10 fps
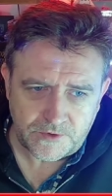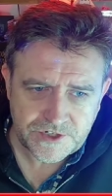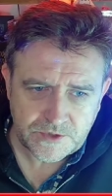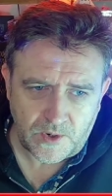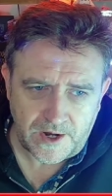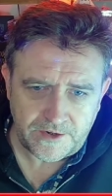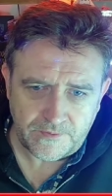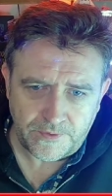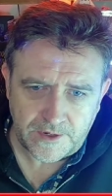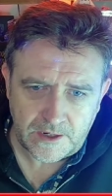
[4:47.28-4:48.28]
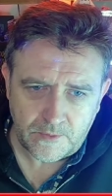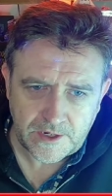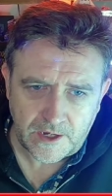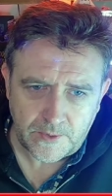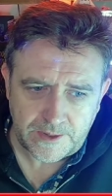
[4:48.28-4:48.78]
as to why I don't think it would
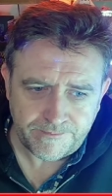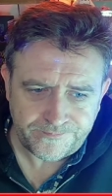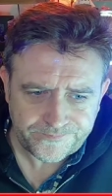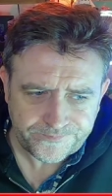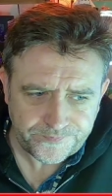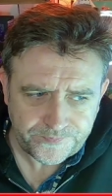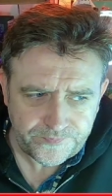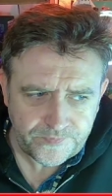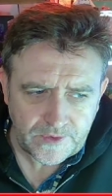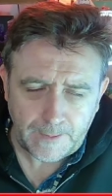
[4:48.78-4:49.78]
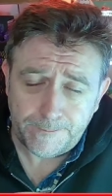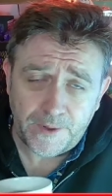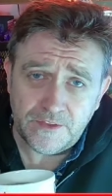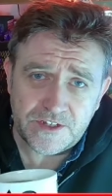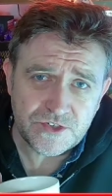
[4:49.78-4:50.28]
go in.
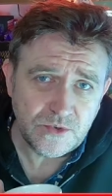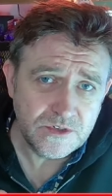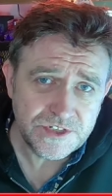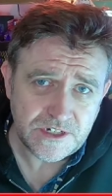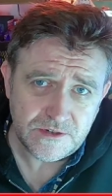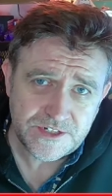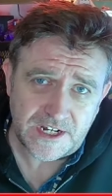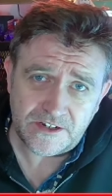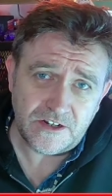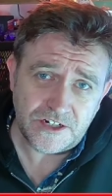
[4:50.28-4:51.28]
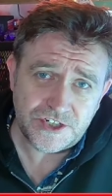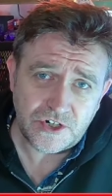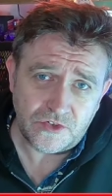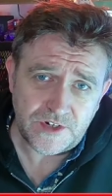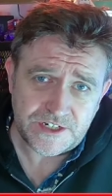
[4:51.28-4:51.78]
But there's also
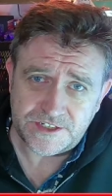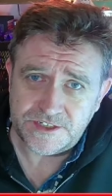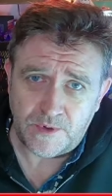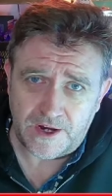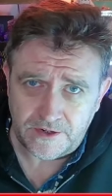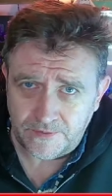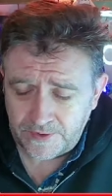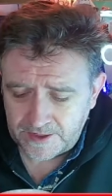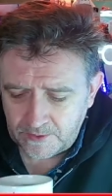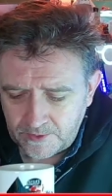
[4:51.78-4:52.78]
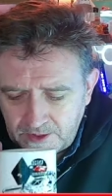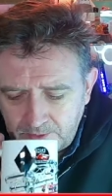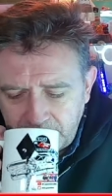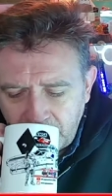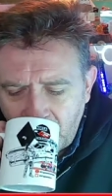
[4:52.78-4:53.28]
technological reasons why I don't think it would go in.